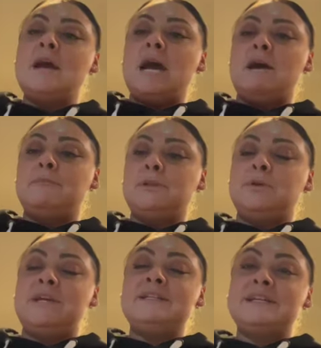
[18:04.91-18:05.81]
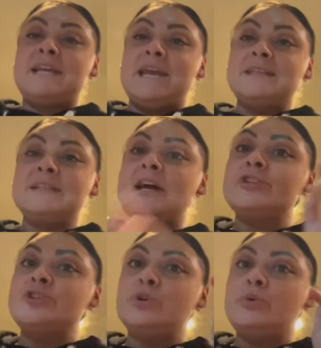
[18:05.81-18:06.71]
uploading today's
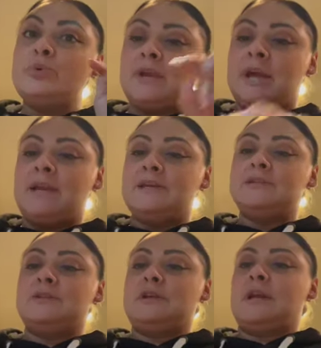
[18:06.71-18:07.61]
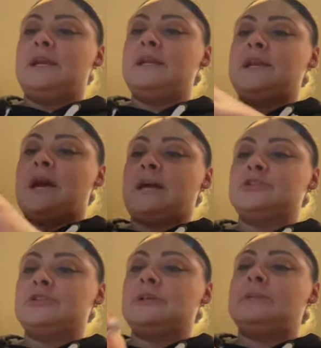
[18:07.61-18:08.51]
tonight so that I can
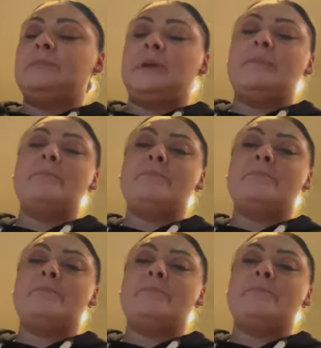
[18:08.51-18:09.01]
actually be